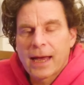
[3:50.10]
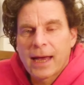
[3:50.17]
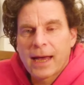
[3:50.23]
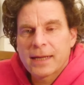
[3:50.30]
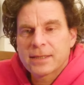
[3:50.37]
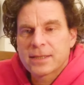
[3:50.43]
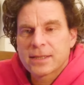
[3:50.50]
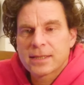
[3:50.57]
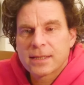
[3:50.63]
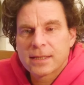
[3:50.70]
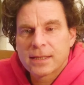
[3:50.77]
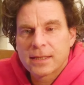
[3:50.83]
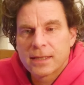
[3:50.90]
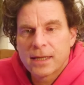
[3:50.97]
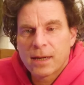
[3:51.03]
At
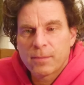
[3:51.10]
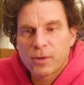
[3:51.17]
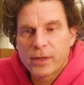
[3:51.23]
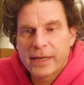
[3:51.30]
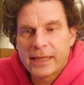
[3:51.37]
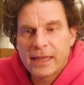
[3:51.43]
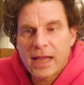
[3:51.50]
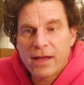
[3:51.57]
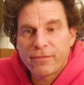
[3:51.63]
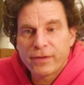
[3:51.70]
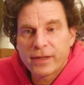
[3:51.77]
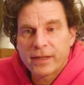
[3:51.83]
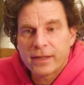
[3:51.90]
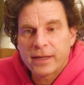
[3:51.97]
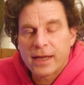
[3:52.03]
number
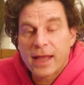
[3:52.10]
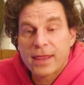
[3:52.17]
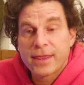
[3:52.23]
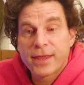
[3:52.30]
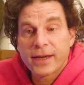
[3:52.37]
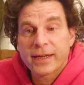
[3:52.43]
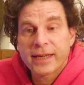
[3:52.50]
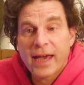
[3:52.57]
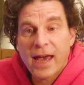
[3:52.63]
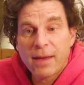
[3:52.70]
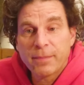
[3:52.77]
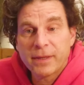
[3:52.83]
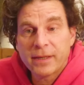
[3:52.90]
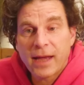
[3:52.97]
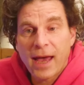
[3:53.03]
11, The
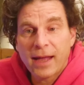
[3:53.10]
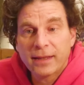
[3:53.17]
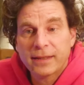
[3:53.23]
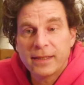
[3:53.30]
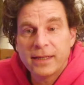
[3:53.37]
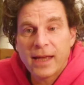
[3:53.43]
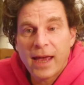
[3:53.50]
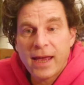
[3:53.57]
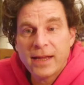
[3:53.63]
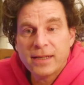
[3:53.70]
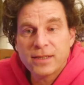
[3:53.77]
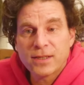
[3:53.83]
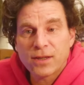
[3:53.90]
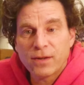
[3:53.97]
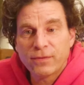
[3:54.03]
Cabin at the
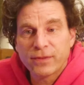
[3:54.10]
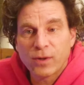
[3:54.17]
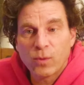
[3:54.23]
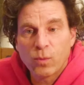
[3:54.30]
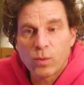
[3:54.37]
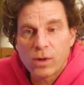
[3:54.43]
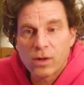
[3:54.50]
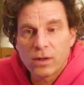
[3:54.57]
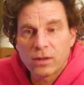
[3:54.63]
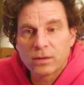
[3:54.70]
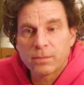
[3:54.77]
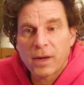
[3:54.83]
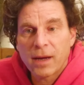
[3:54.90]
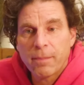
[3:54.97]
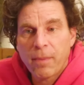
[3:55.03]
End of the
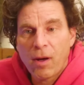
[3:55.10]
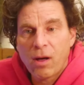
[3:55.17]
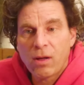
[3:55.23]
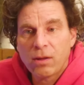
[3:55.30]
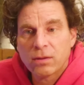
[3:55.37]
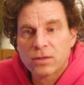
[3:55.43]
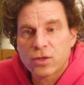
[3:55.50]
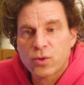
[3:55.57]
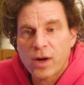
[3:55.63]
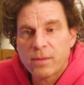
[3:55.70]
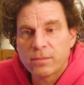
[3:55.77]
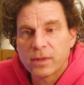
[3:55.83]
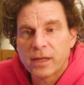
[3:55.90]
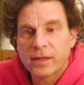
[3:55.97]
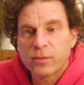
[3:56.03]
World by Paul
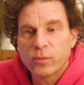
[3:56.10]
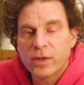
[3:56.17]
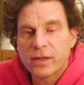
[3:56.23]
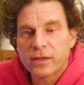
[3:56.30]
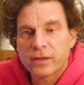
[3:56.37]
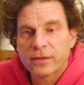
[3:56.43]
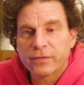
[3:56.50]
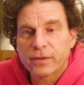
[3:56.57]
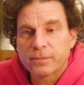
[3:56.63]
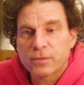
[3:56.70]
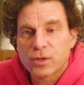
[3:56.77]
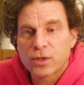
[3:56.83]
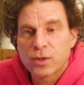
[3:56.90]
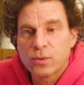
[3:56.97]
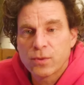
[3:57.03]
Tremblay, winner from
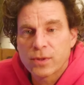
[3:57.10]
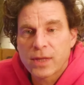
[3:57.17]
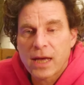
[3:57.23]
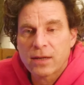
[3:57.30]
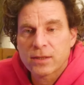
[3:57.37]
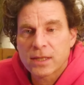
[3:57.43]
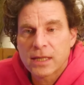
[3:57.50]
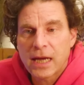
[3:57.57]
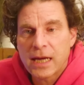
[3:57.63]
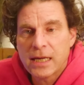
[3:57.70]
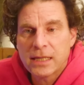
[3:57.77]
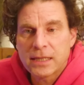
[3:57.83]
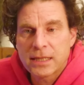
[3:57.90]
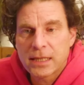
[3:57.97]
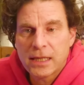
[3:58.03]

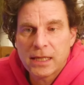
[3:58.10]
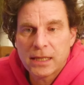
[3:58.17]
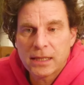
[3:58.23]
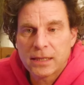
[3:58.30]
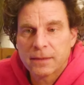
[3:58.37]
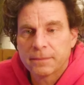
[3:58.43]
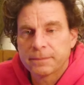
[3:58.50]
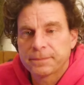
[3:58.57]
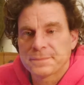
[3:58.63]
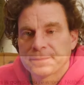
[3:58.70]
2018.